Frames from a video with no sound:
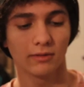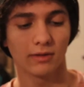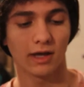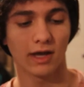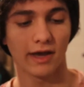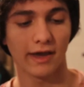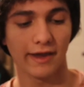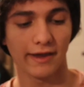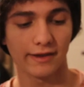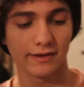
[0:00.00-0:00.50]

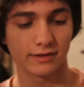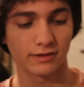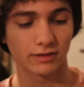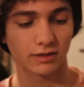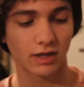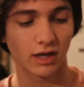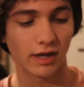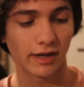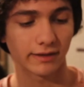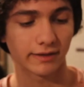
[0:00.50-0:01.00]
I
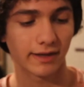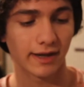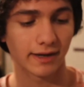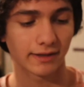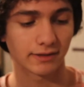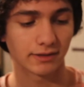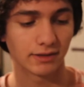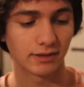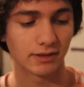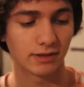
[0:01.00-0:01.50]

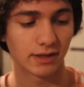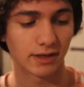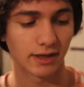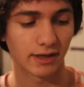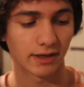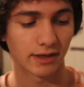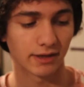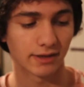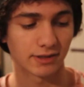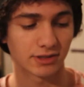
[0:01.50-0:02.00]
contacted
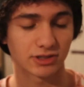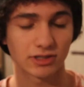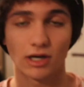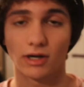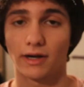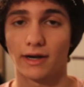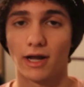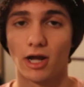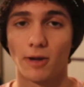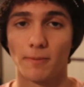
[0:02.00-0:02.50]
and
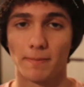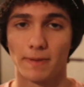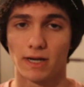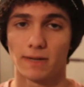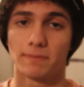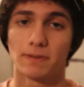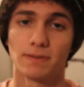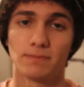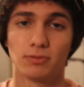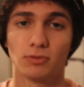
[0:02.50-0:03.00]
shouted out
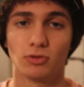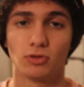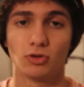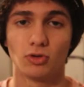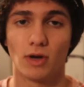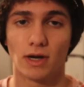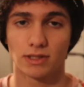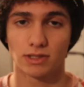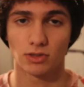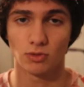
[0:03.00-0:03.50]
many people
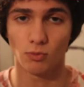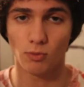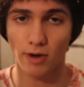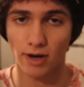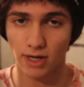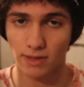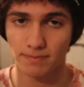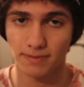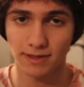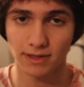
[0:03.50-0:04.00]
who actually
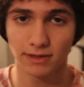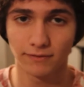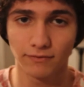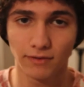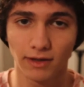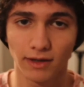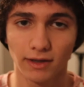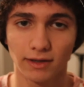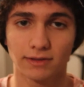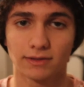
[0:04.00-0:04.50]
want to be in the
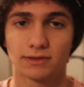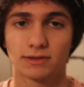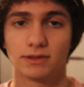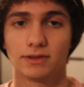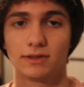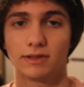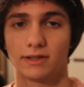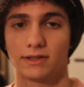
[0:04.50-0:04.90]
vlogs.